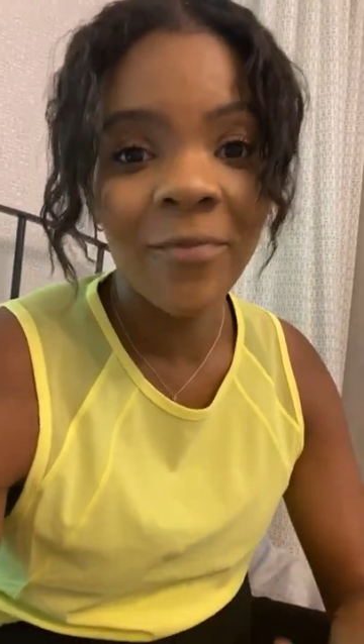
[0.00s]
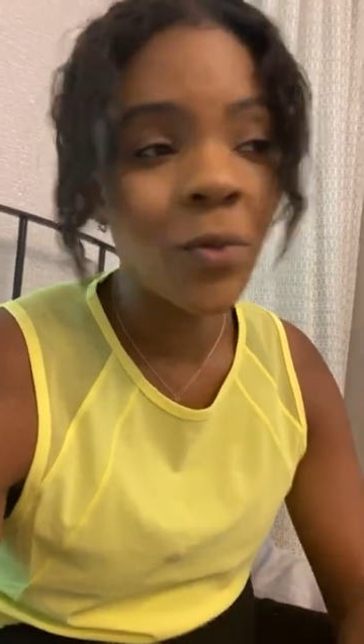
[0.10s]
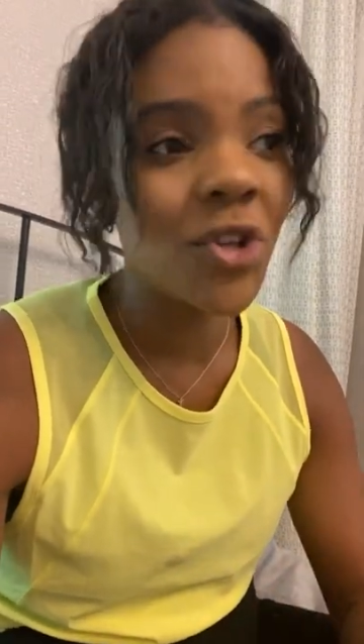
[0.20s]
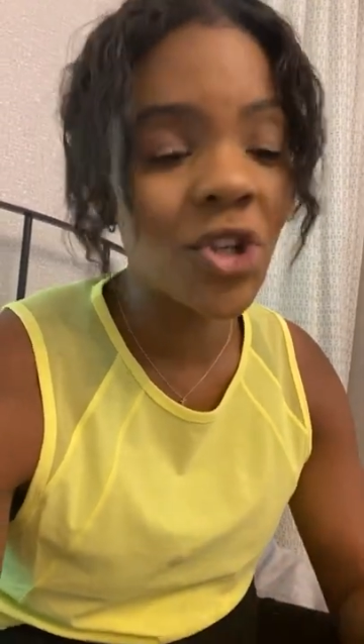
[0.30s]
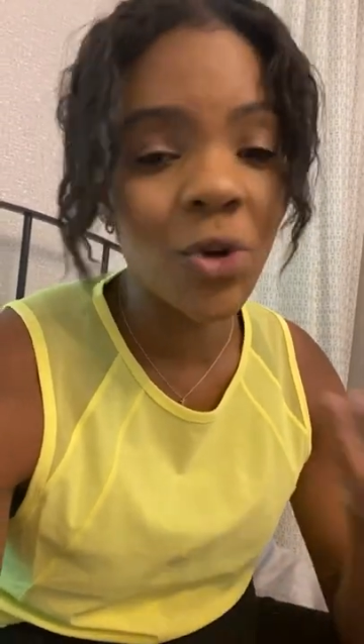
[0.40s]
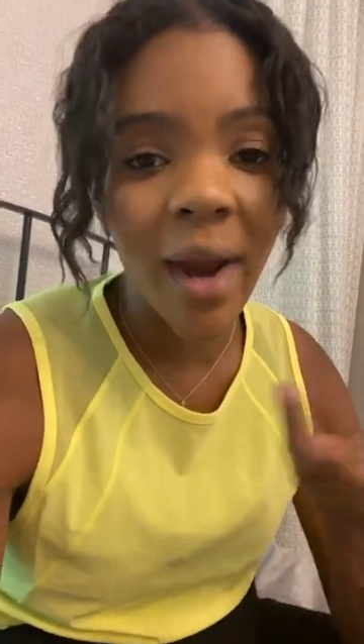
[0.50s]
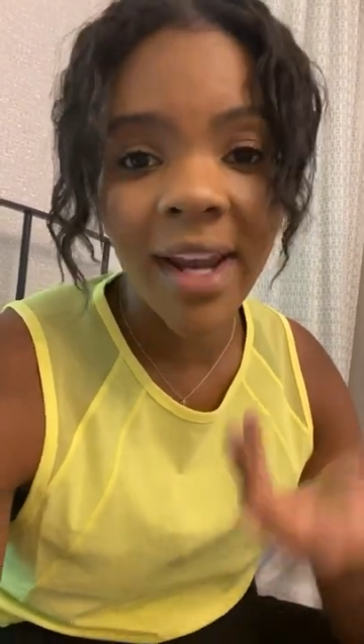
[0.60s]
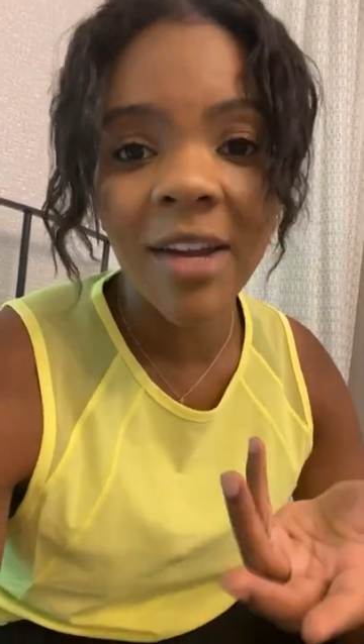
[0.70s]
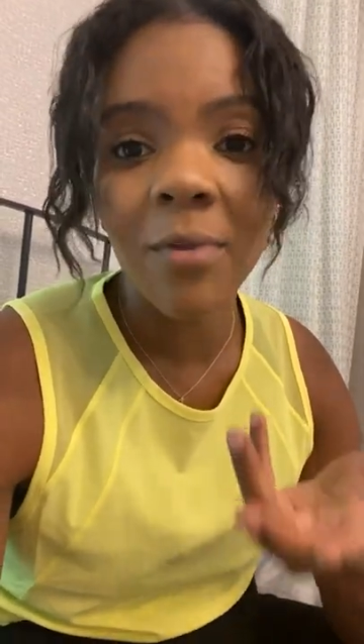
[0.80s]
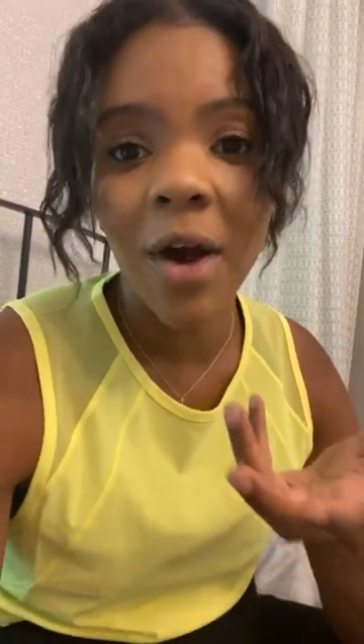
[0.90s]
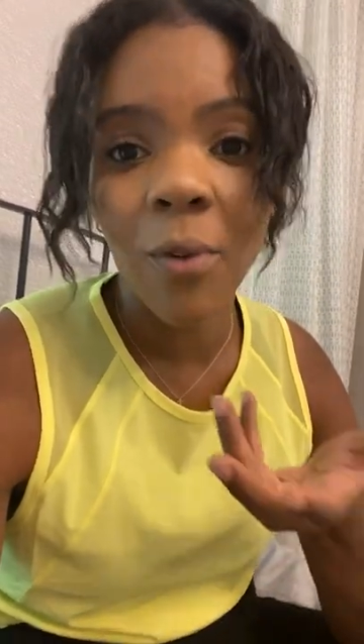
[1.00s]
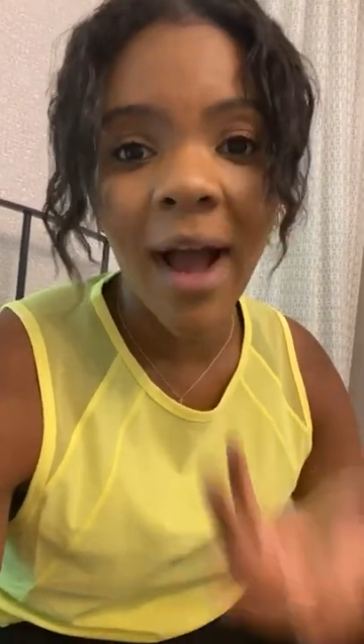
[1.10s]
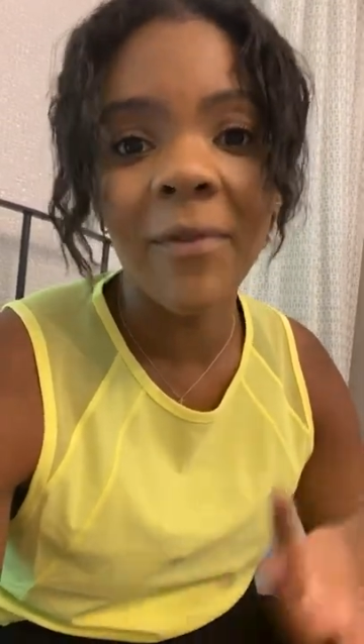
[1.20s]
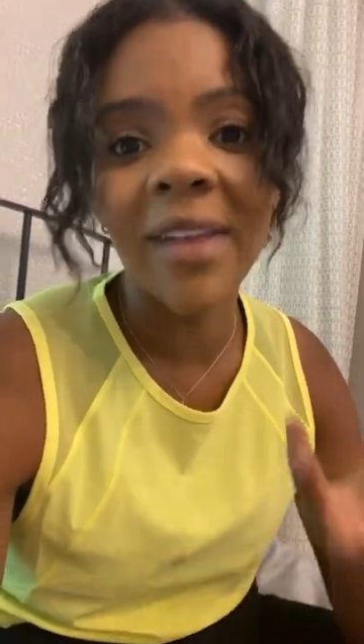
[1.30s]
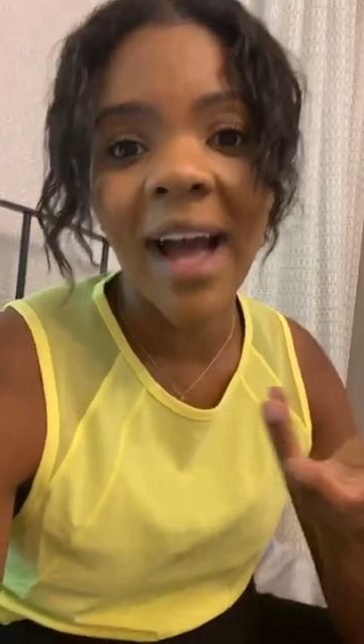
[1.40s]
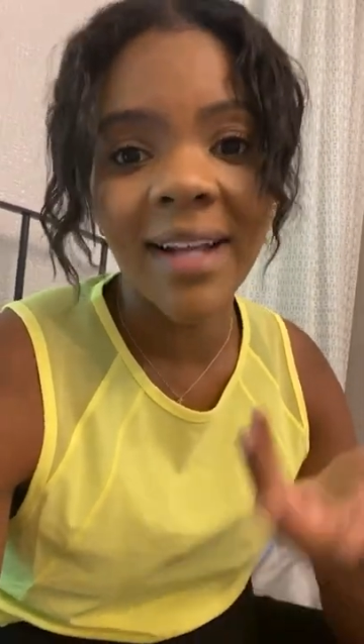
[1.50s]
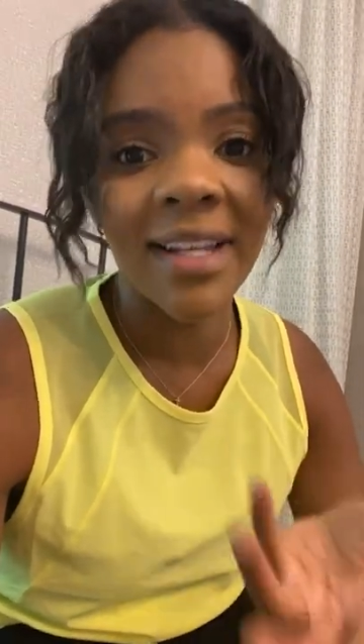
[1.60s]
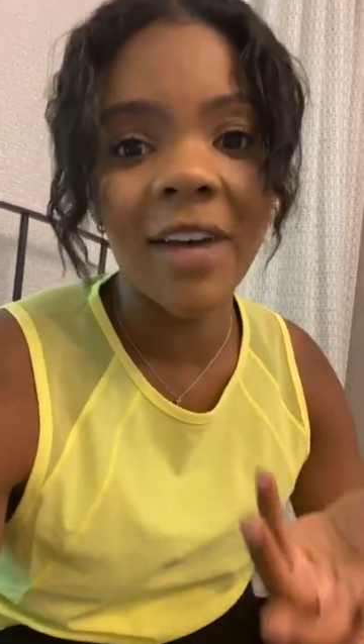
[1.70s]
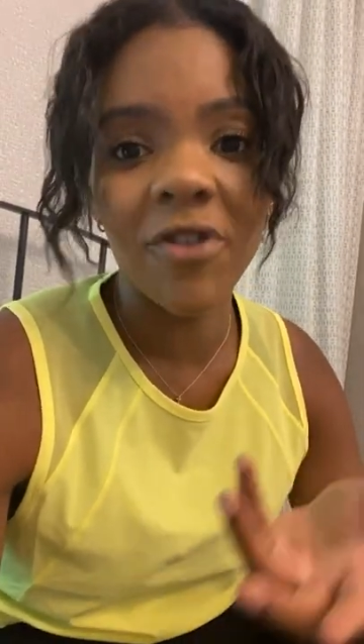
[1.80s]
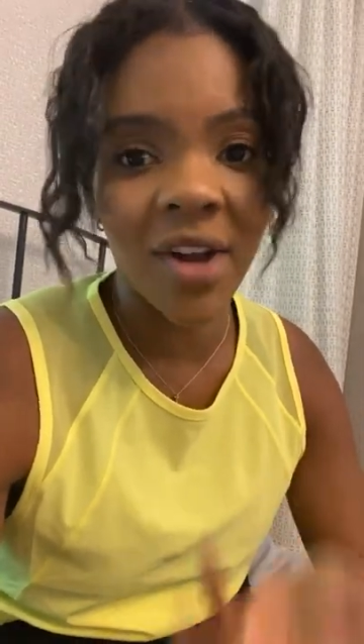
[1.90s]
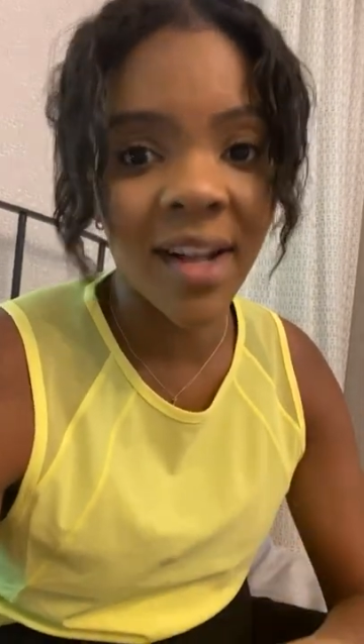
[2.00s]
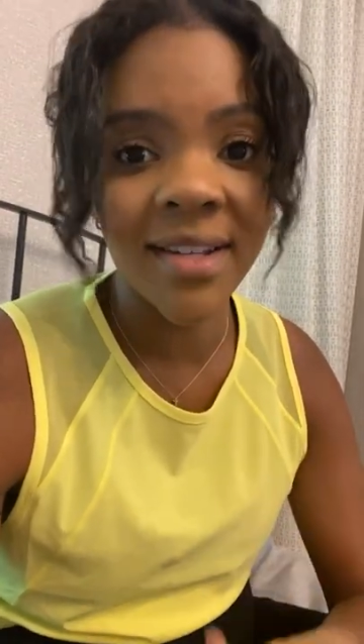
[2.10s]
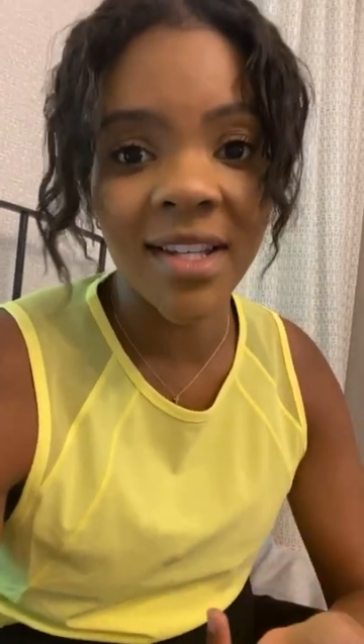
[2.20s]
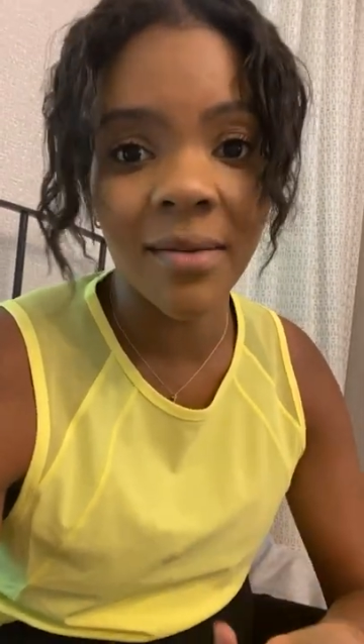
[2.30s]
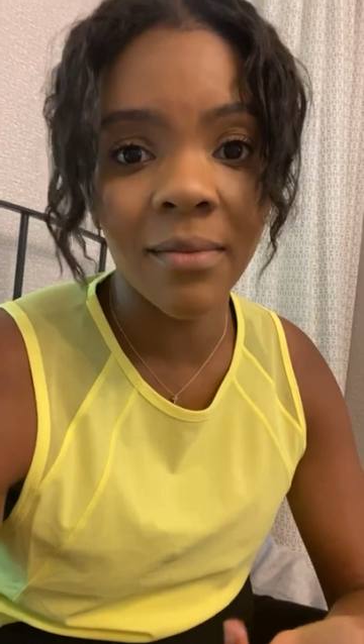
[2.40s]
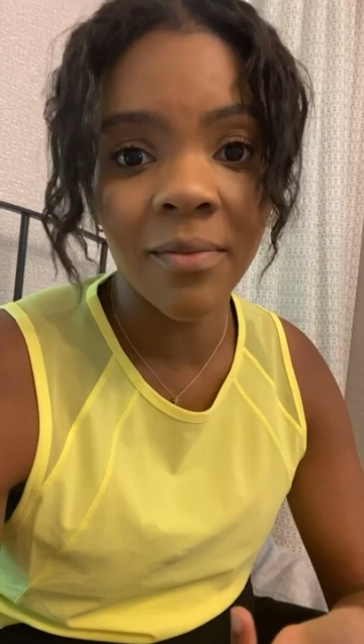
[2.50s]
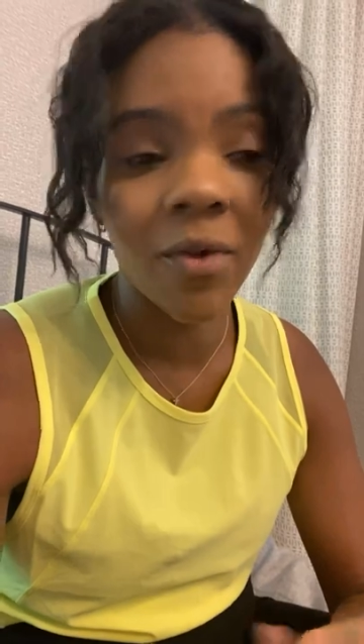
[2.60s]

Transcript: was created around the idea of eugenicism.